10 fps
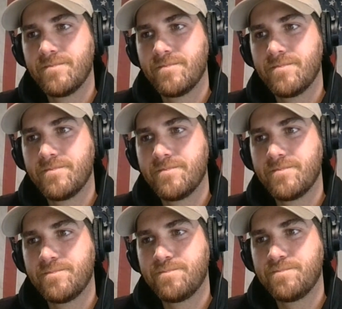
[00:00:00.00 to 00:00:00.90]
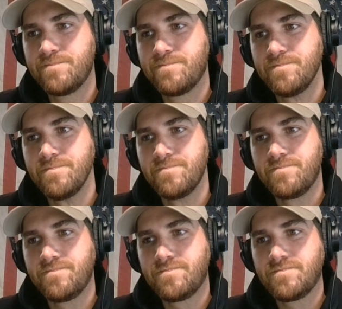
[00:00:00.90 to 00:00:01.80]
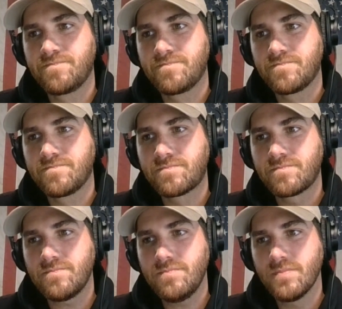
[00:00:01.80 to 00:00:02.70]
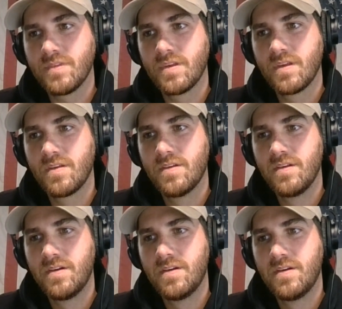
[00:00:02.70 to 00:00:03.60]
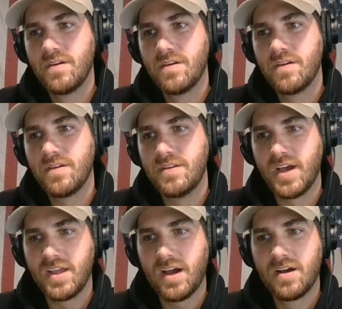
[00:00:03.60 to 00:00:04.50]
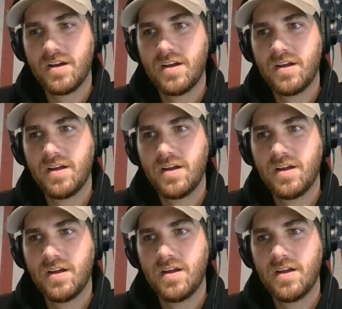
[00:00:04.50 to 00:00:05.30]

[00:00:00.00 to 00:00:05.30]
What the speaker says: The person shown says nothing.